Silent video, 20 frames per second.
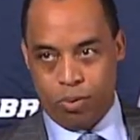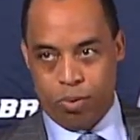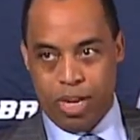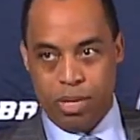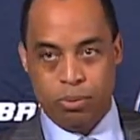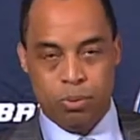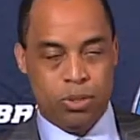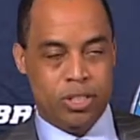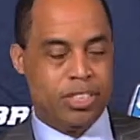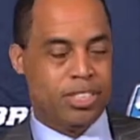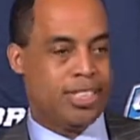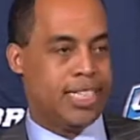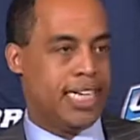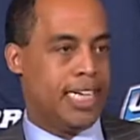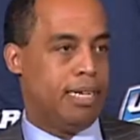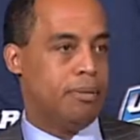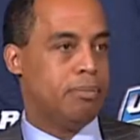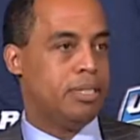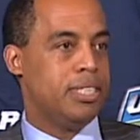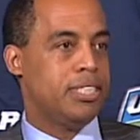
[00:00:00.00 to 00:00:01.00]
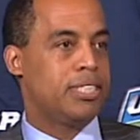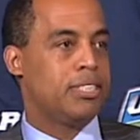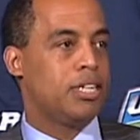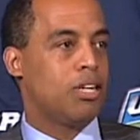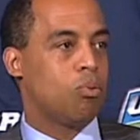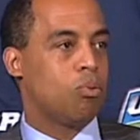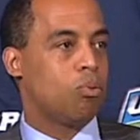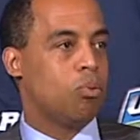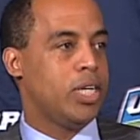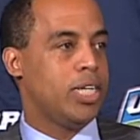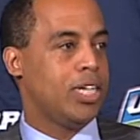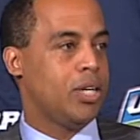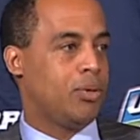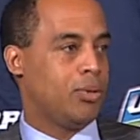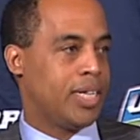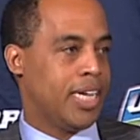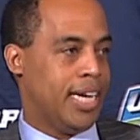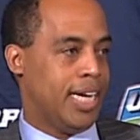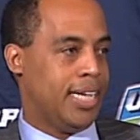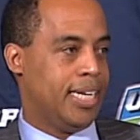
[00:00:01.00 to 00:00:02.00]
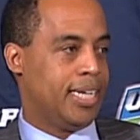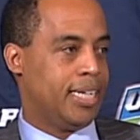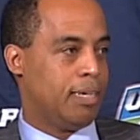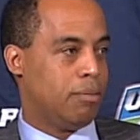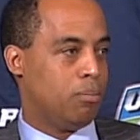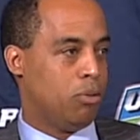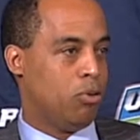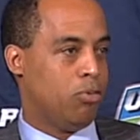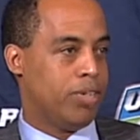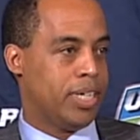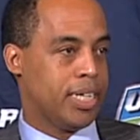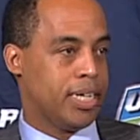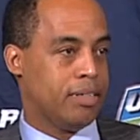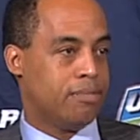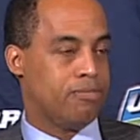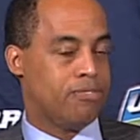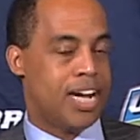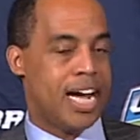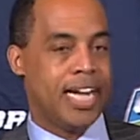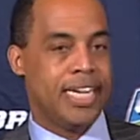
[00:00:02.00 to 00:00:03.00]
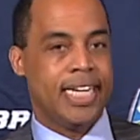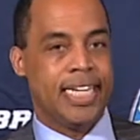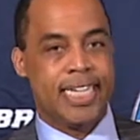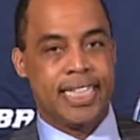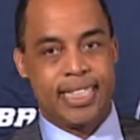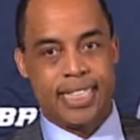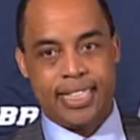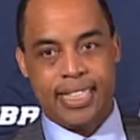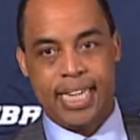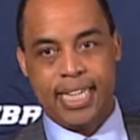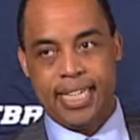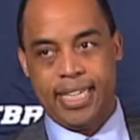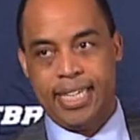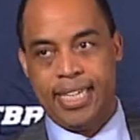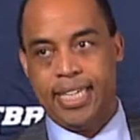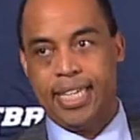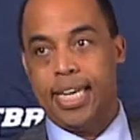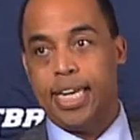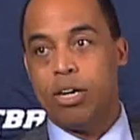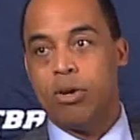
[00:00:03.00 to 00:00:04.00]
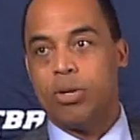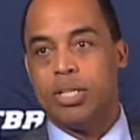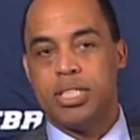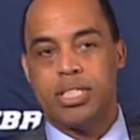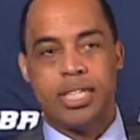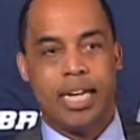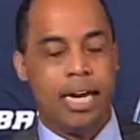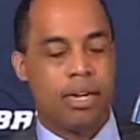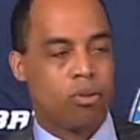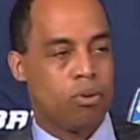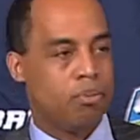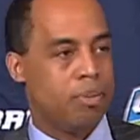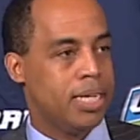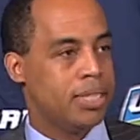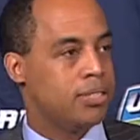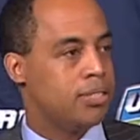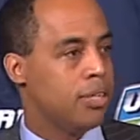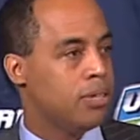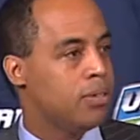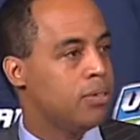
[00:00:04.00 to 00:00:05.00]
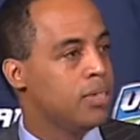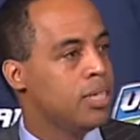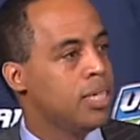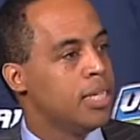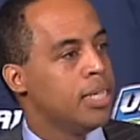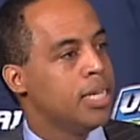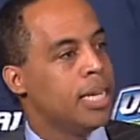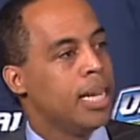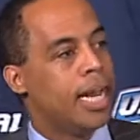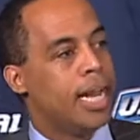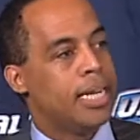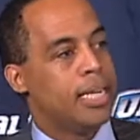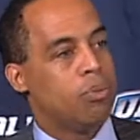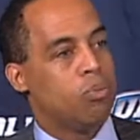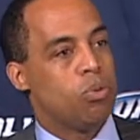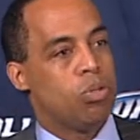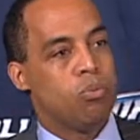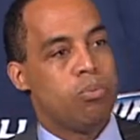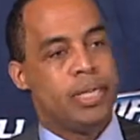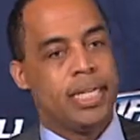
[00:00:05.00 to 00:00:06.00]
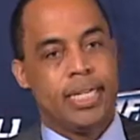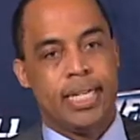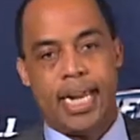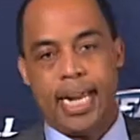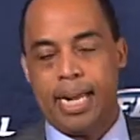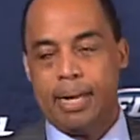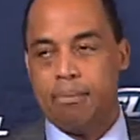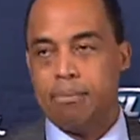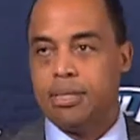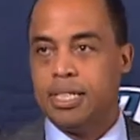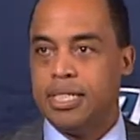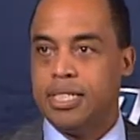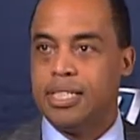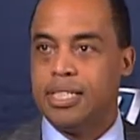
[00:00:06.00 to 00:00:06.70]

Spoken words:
Redwoods team is relocating and moving and finding its identity here in Sacramento, and it will be named the